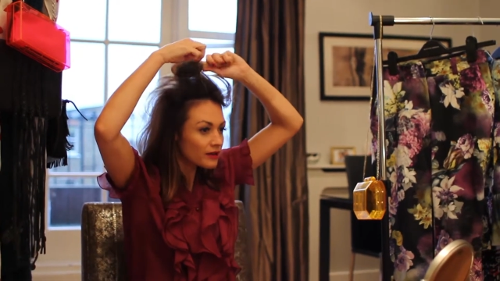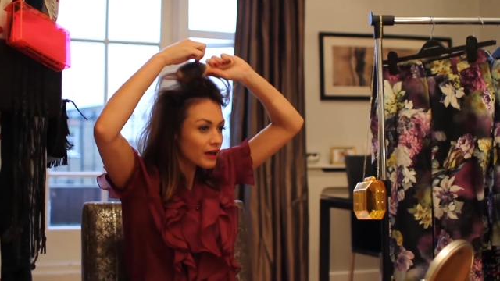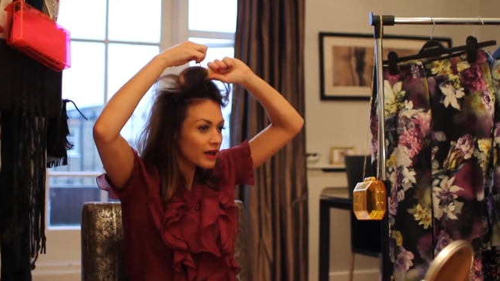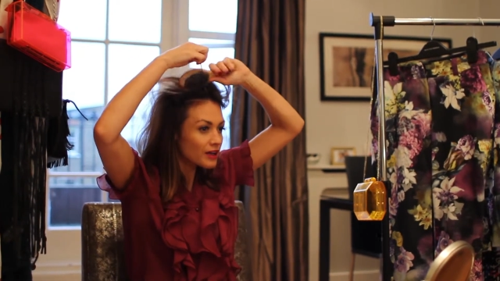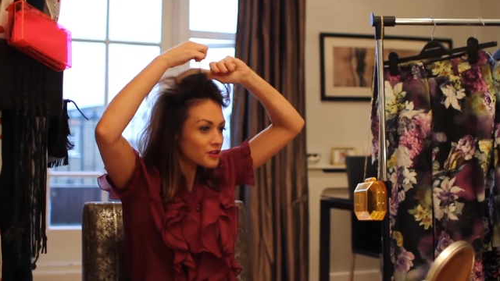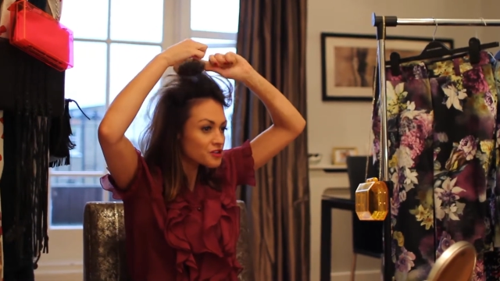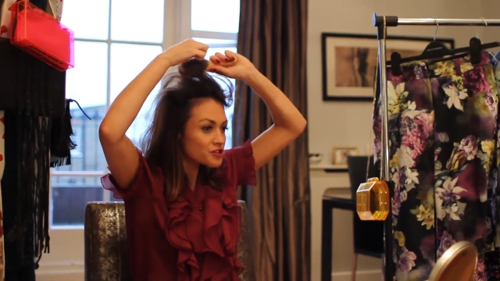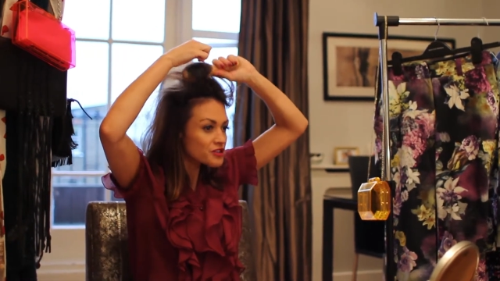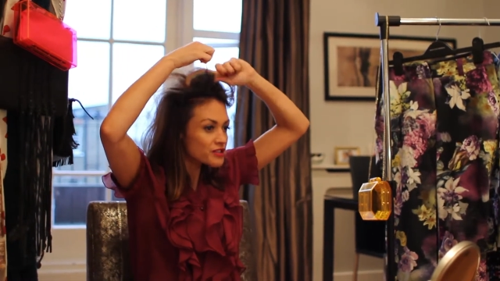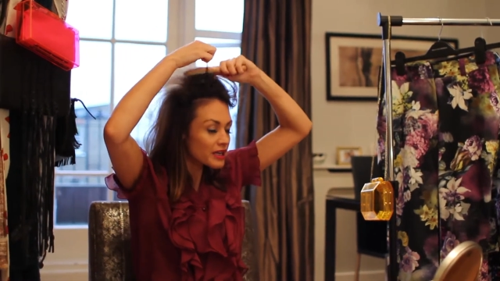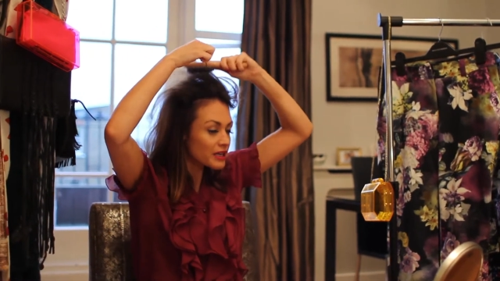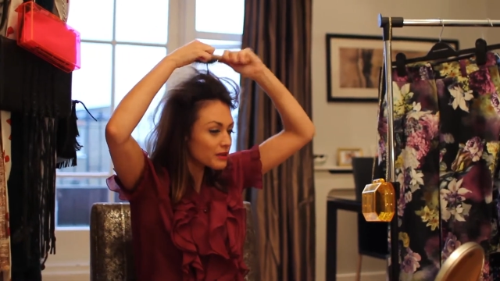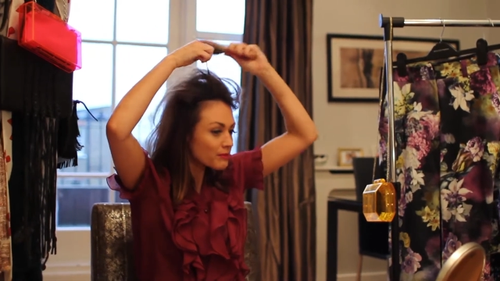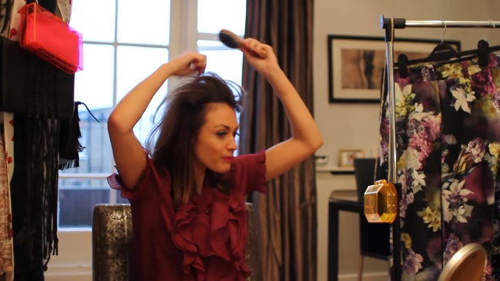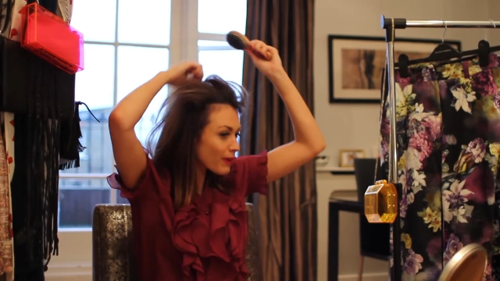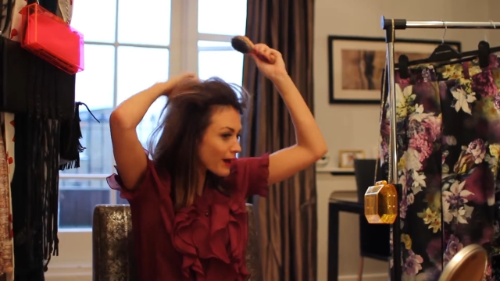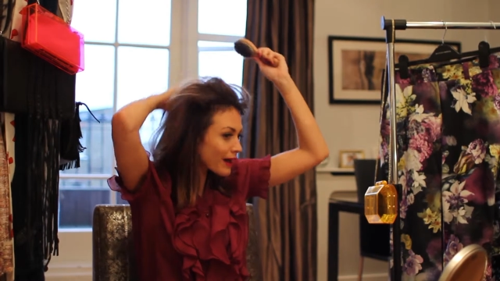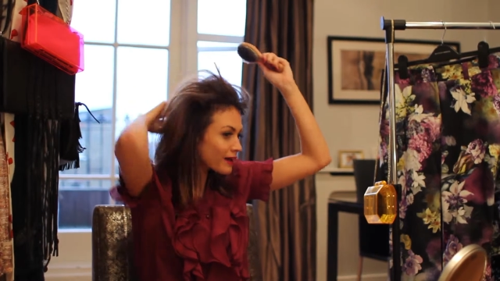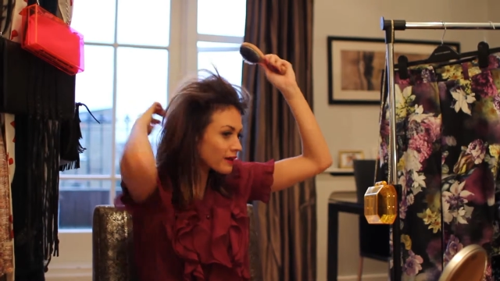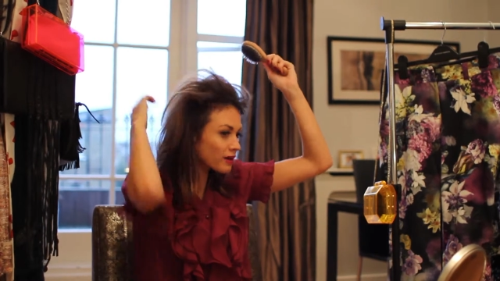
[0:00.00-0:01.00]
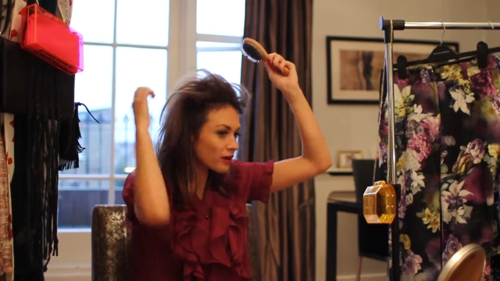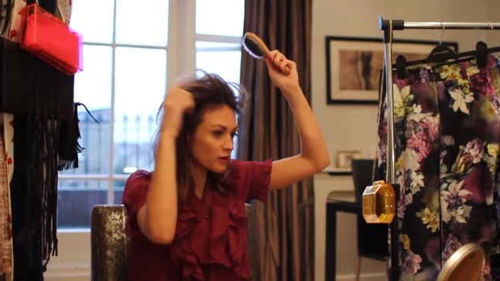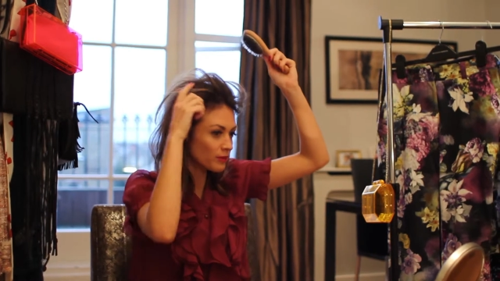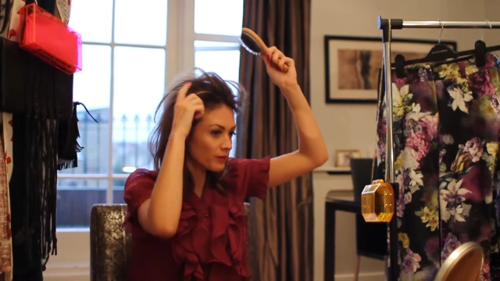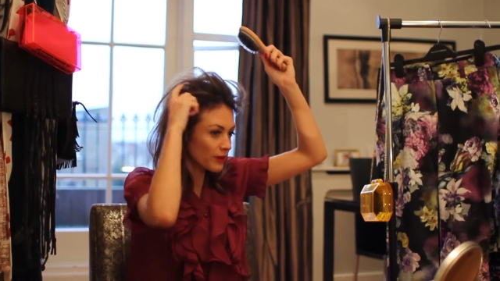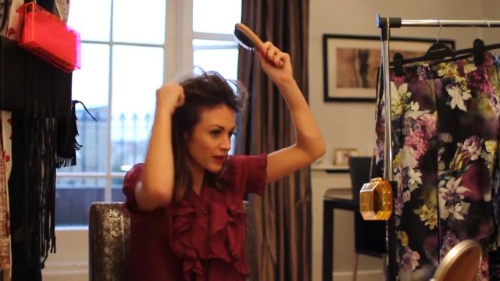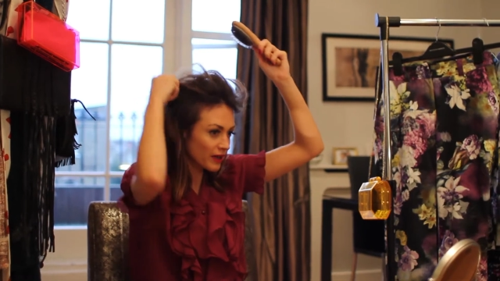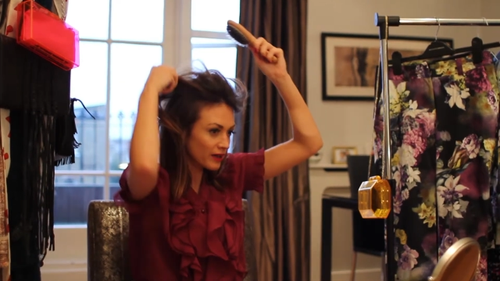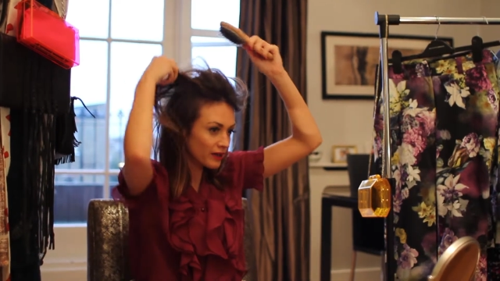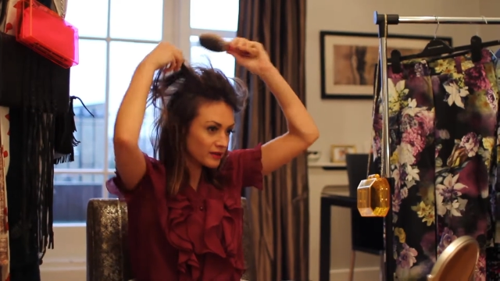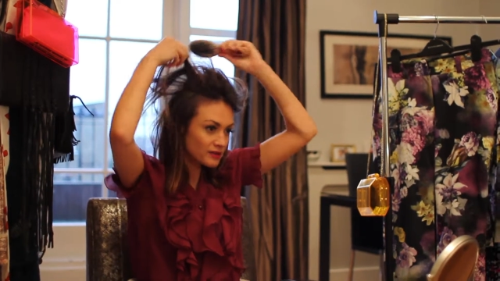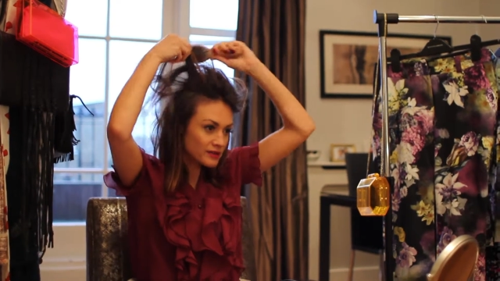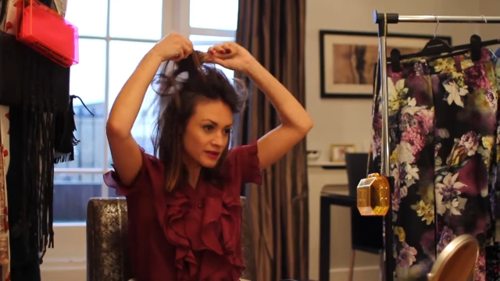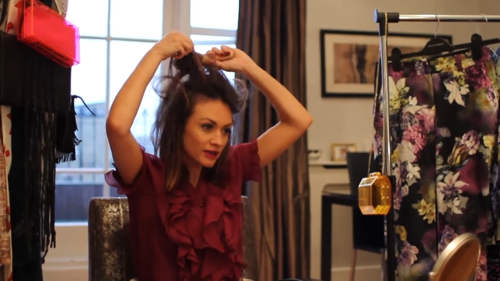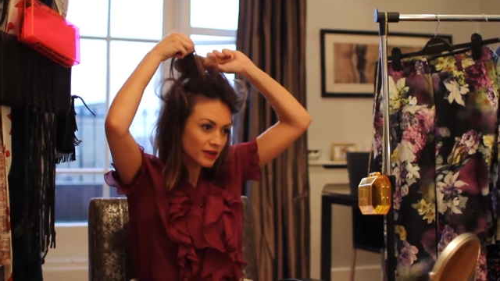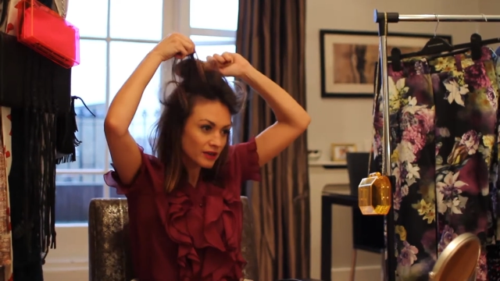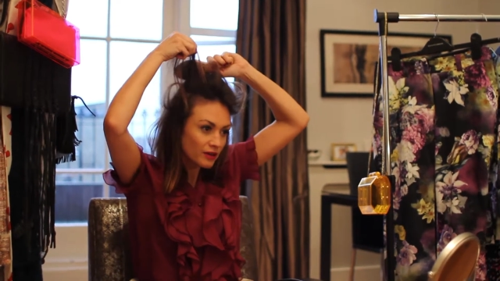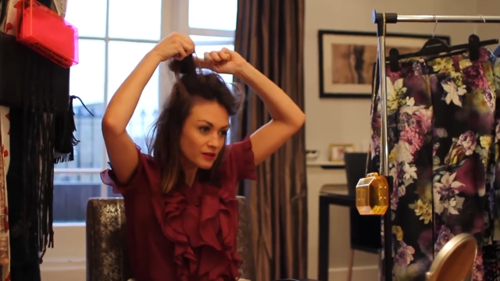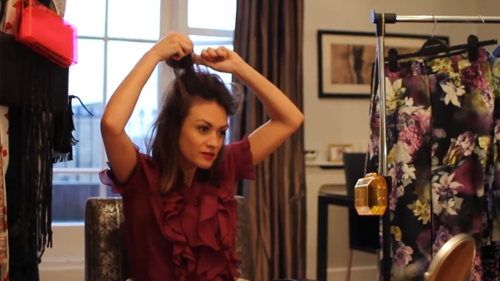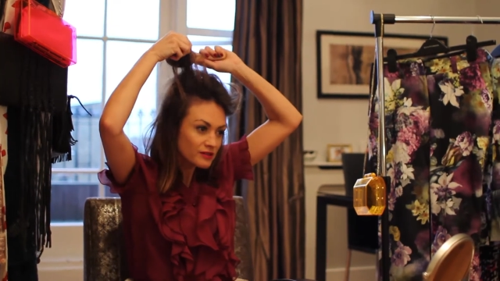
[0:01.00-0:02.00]
and just keep back combing it until
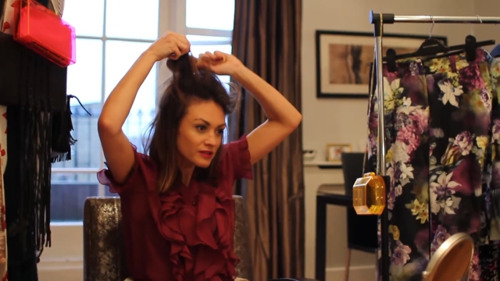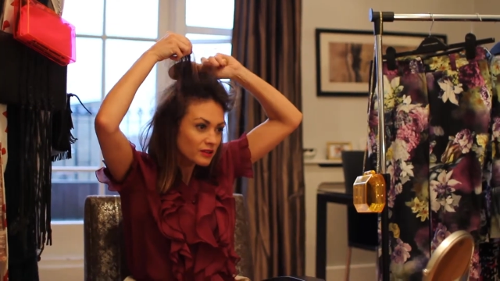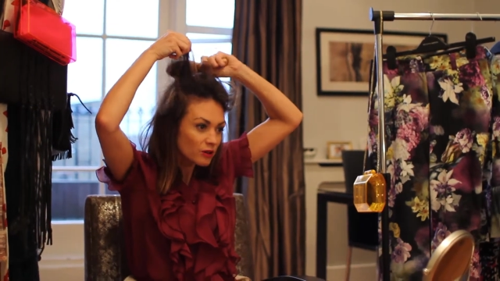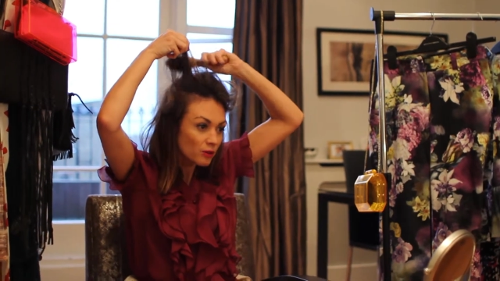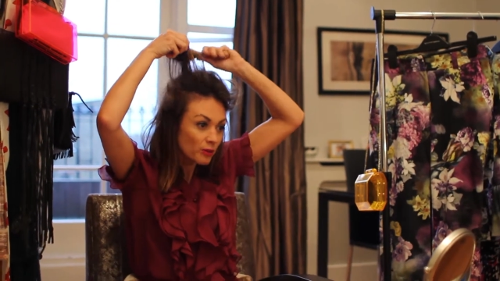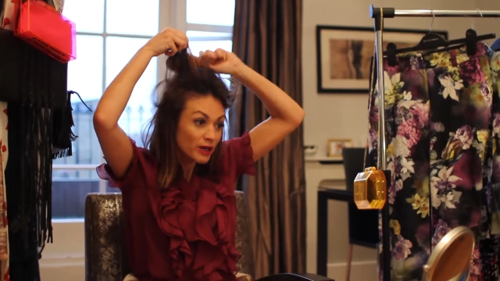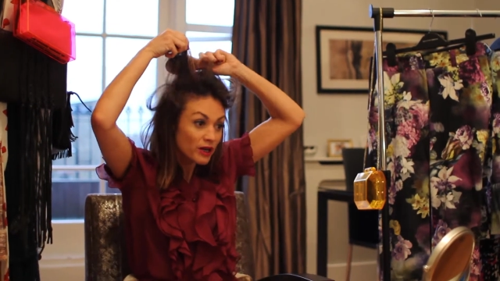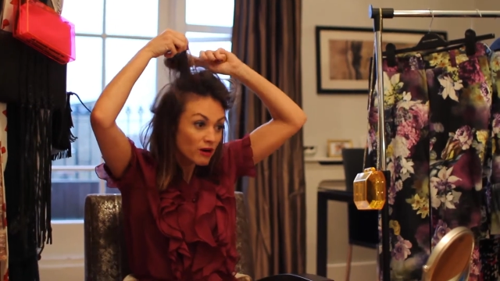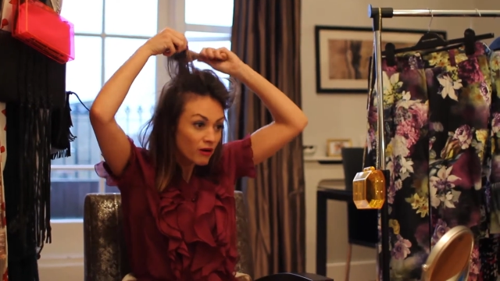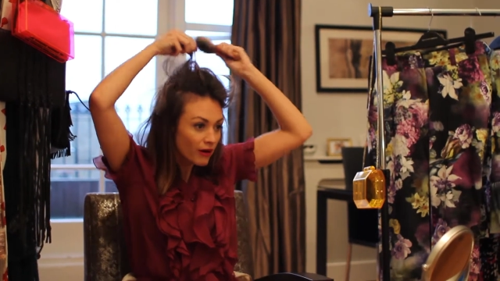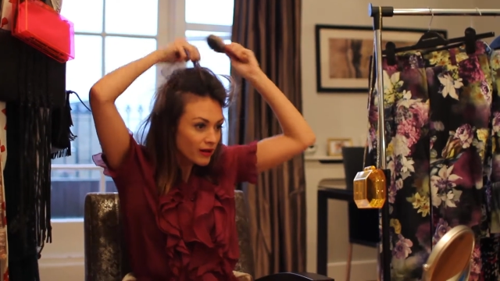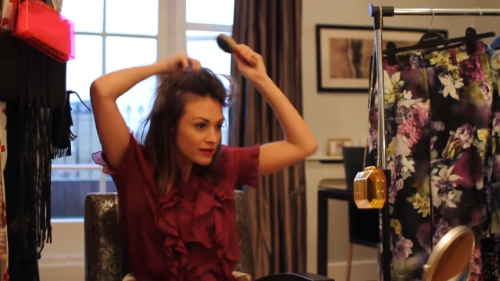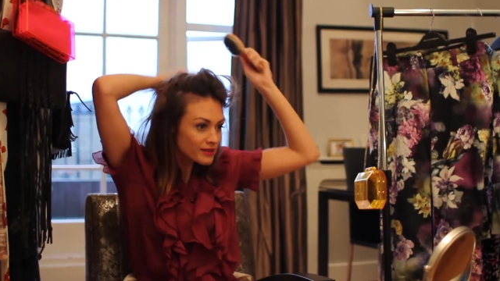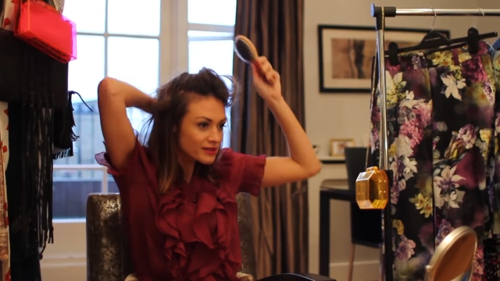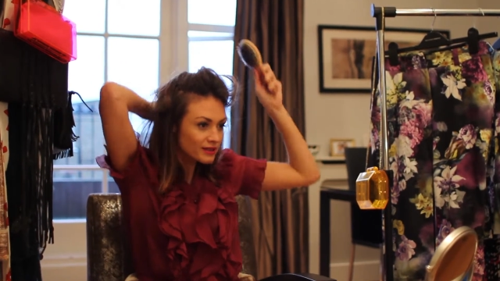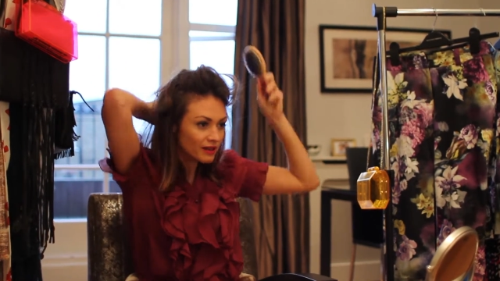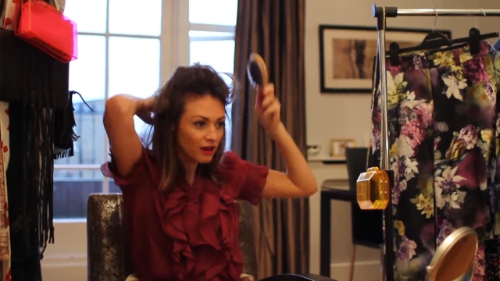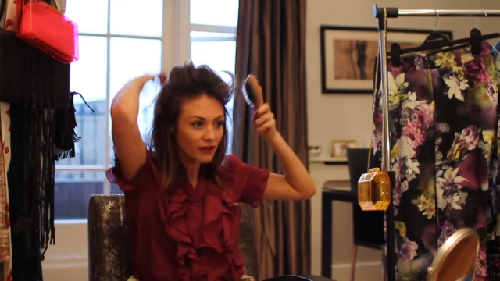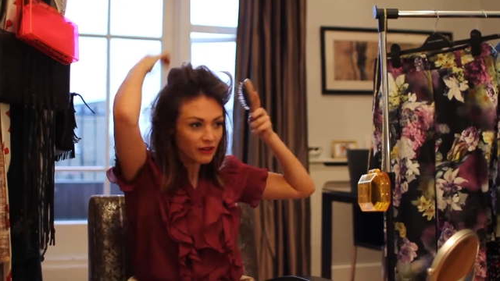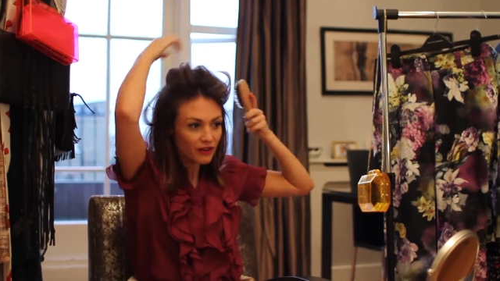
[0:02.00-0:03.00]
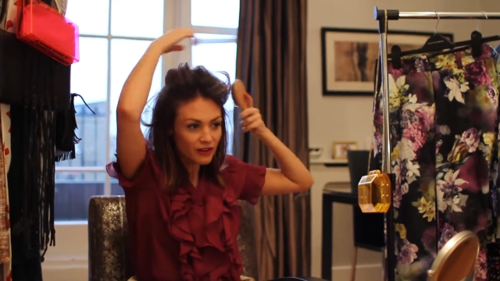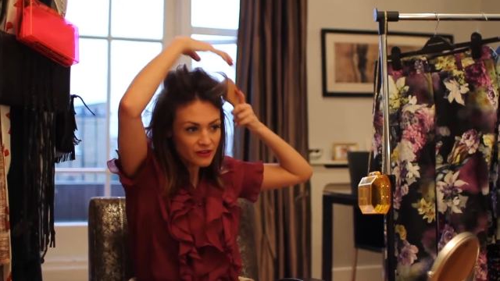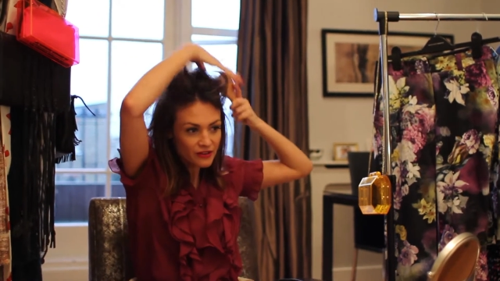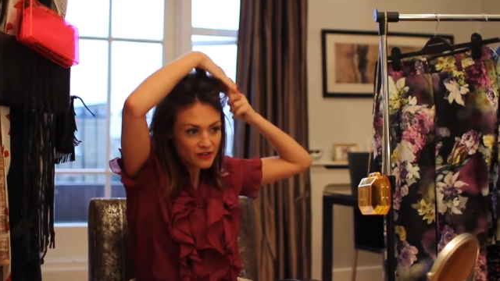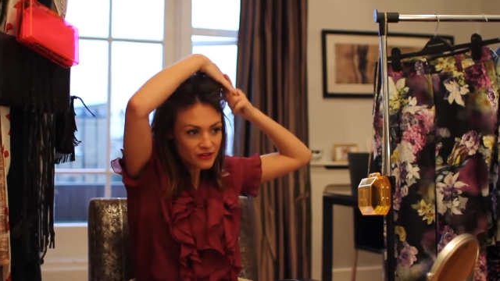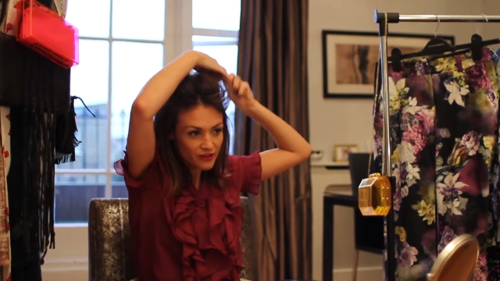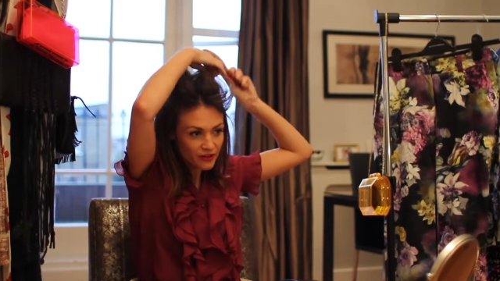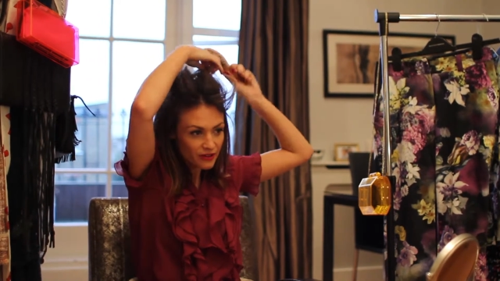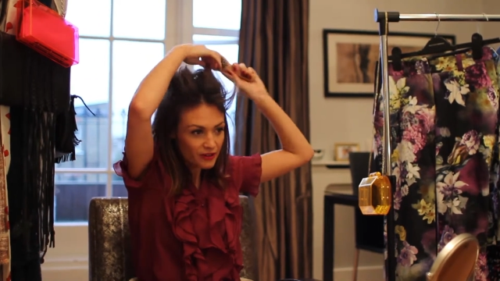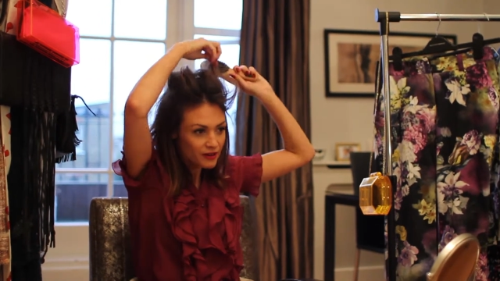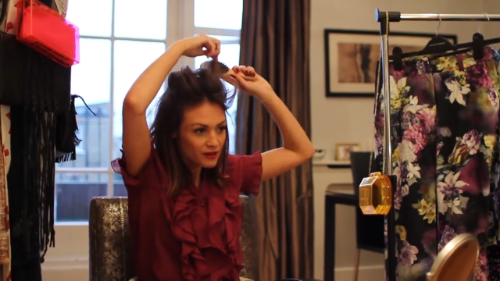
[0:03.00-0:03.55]
it looks a little bit crazy like this.